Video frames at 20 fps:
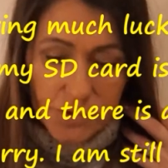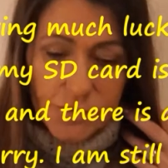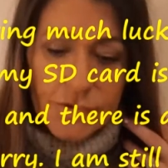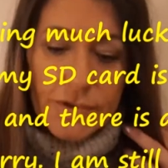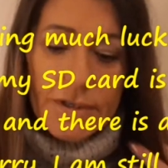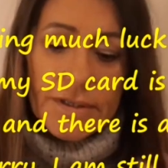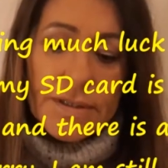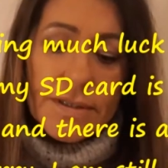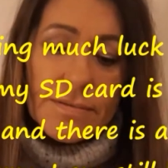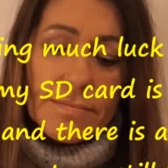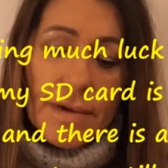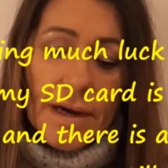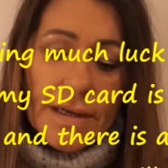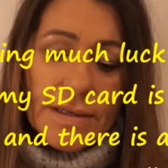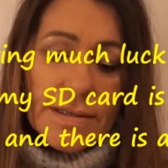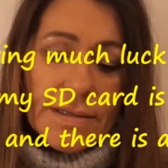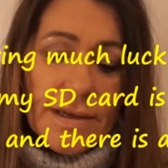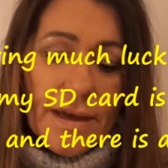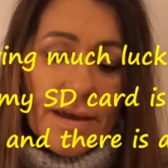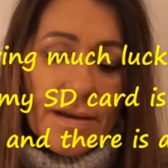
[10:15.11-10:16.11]
treated
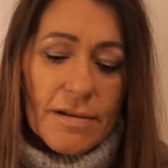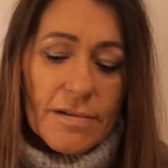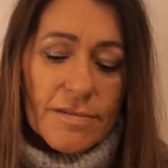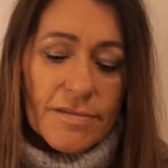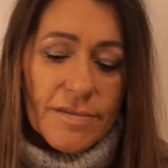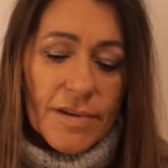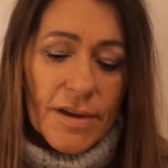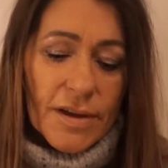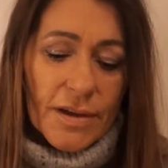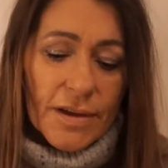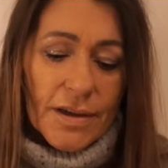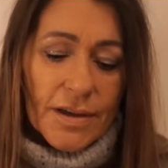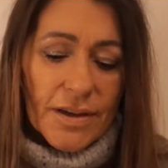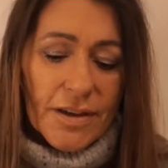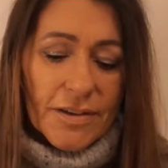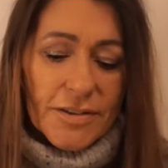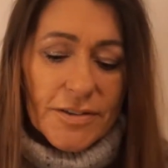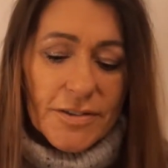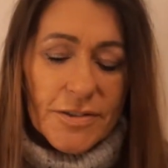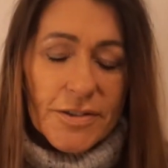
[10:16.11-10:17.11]
myself
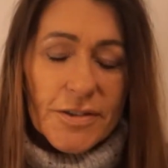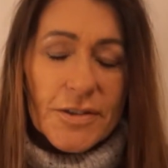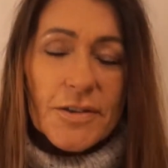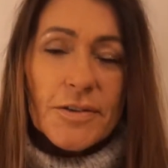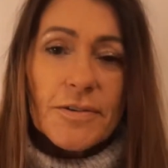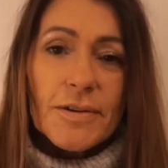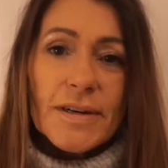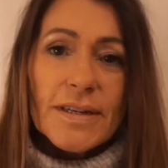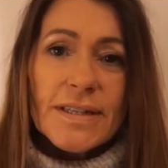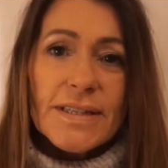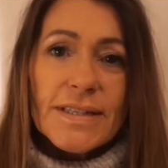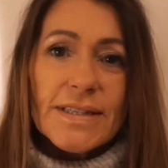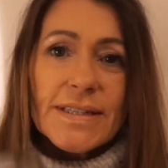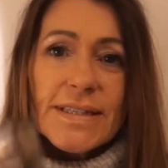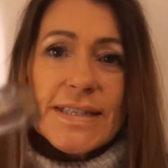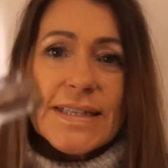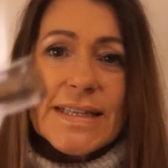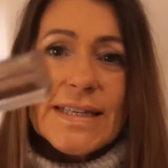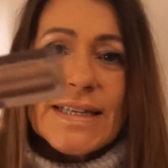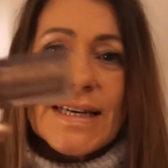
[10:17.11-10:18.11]
to a
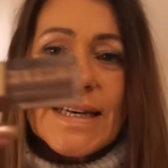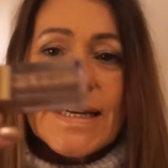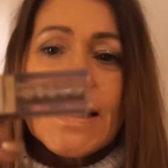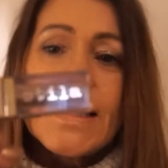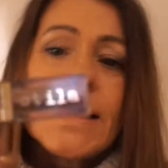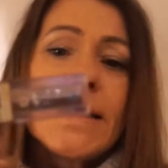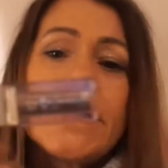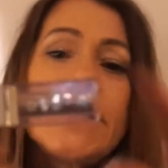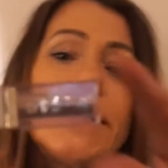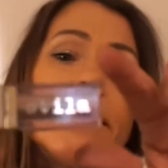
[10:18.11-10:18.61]
Stila